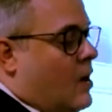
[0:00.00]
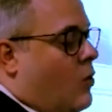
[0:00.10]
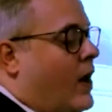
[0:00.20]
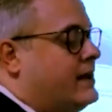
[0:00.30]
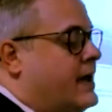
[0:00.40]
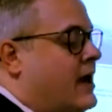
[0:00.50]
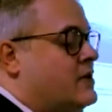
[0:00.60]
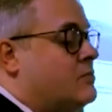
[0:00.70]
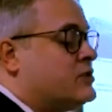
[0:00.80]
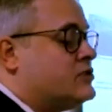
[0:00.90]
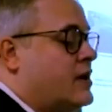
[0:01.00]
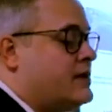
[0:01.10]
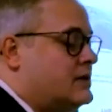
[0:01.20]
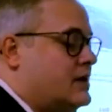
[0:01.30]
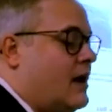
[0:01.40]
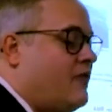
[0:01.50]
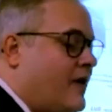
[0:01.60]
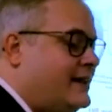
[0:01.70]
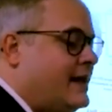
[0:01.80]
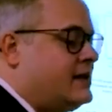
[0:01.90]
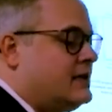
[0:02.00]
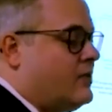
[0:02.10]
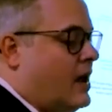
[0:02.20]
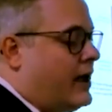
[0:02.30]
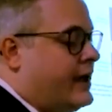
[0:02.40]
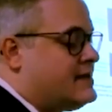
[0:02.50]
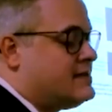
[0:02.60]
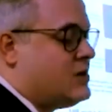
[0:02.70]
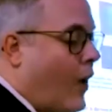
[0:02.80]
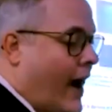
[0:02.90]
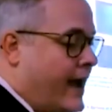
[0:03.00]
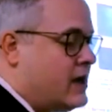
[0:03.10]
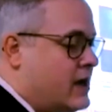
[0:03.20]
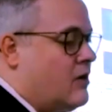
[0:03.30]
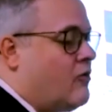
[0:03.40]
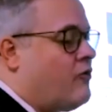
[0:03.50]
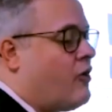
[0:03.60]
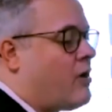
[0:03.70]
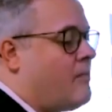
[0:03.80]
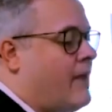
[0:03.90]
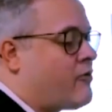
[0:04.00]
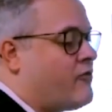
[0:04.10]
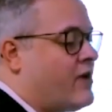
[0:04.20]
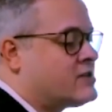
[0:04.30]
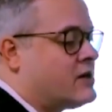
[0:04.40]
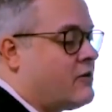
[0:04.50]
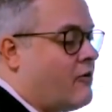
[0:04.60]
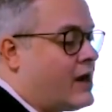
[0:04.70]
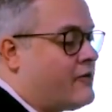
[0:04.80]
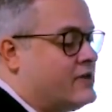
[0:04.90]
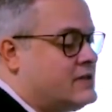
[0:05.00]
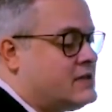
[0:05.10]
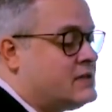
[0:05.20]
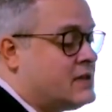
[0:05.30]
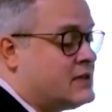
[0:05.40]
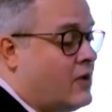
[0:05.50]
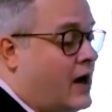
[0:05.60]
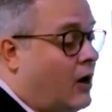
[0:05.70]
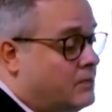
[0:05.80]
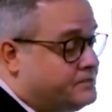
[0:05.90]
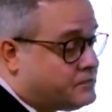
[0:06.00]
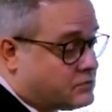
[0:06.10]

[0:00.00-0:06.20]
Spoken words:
What they have demonstrated, validated against the wire for microvascular resistance as well.